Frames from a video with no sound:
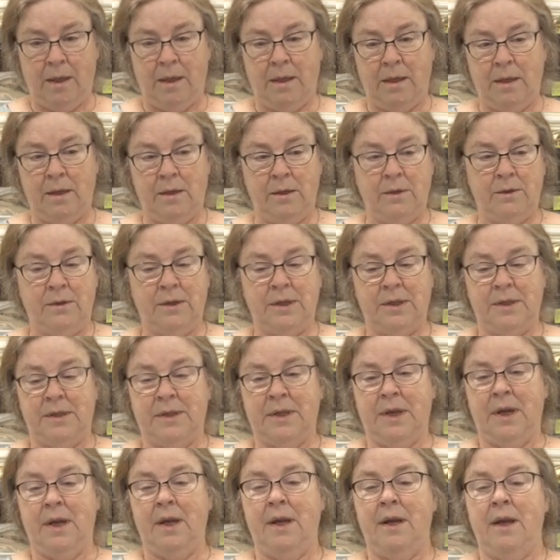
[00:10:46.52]
Then you
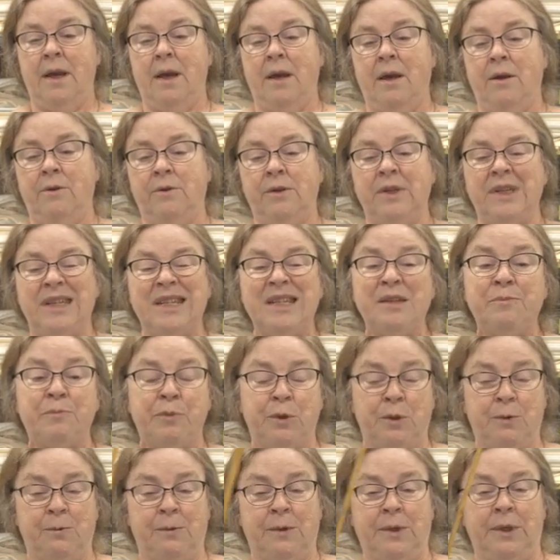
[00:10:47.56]
decide how deep
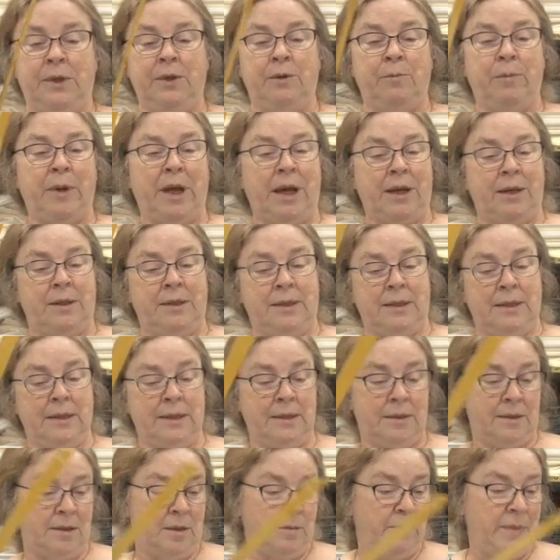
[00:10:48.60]
you want your box
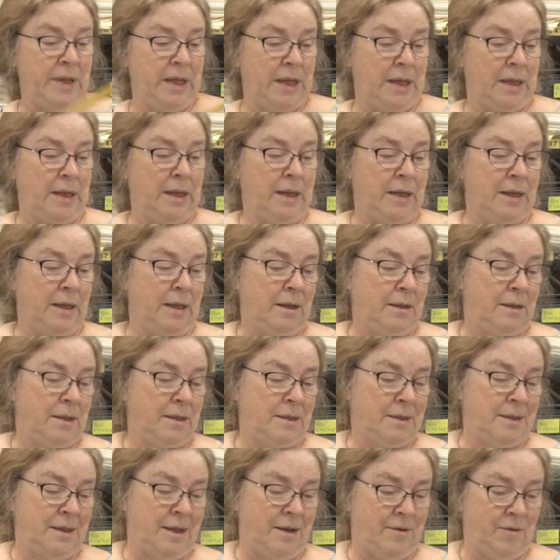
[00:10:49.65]
lid to be. It
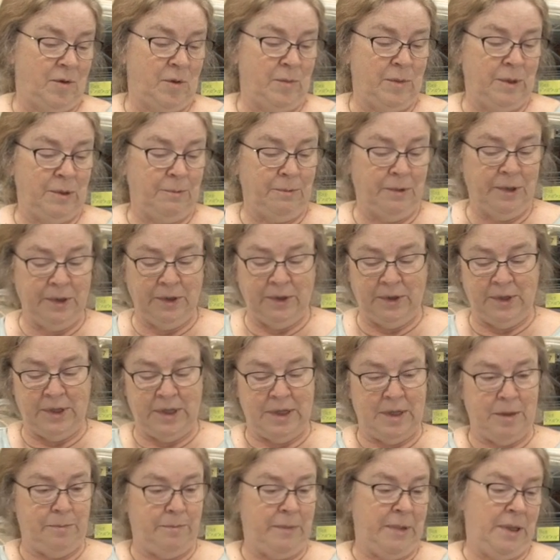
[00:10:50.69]
doesn't have to be real
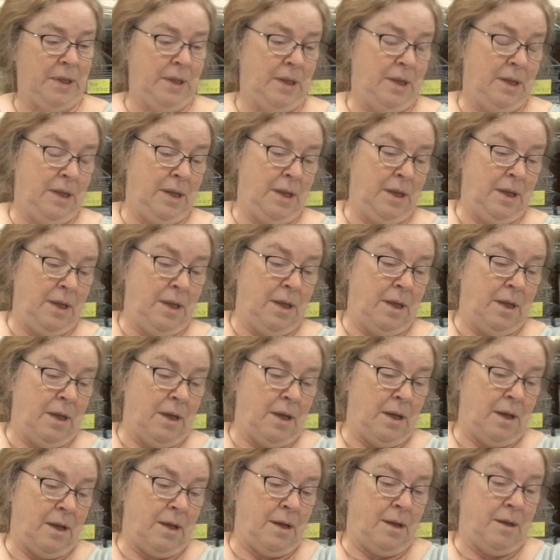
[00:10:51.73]
deep.
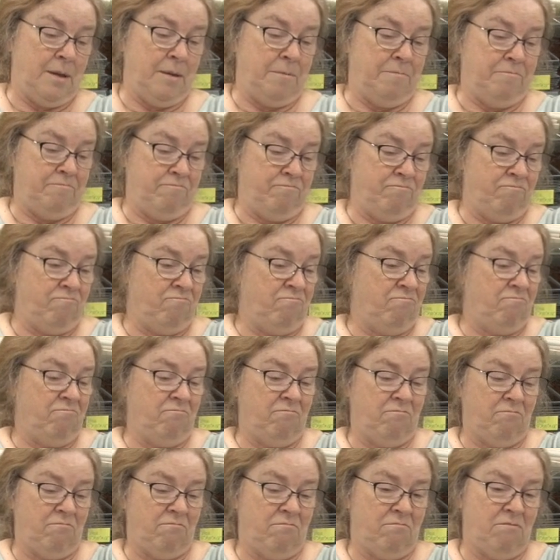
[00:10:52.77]
Um,
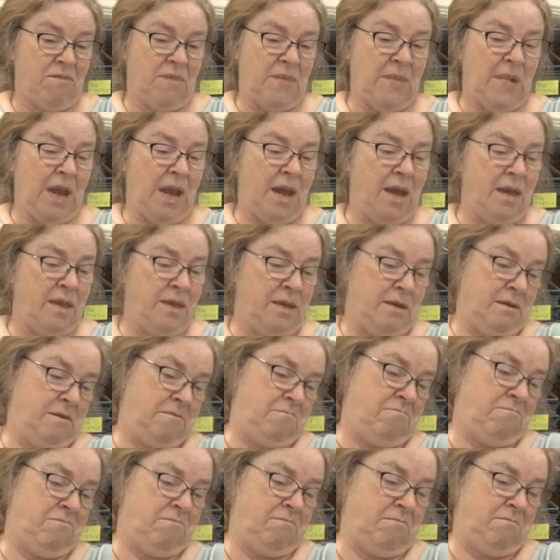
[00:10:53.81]
I think
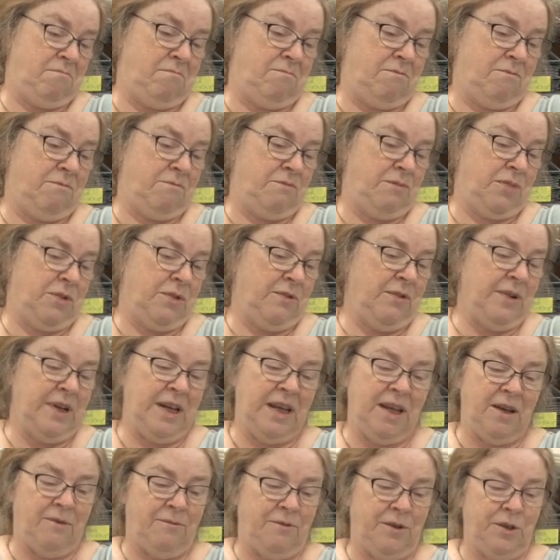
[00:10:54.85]
three and
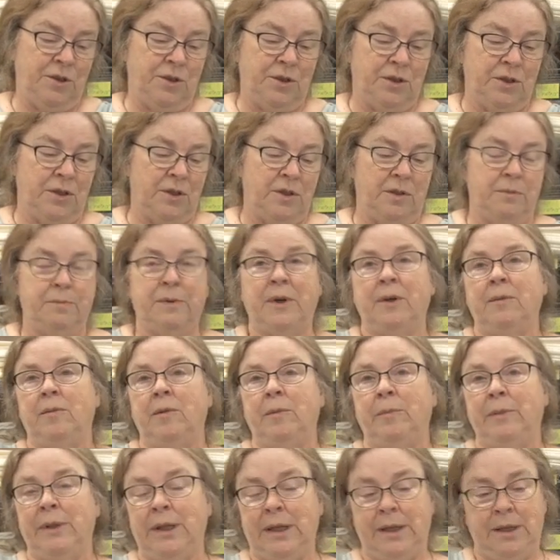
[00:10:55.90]
a half inches is
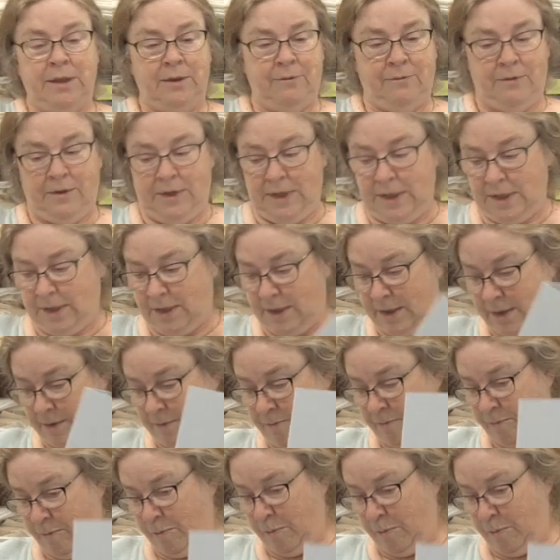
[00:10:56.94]
probably plenty for this.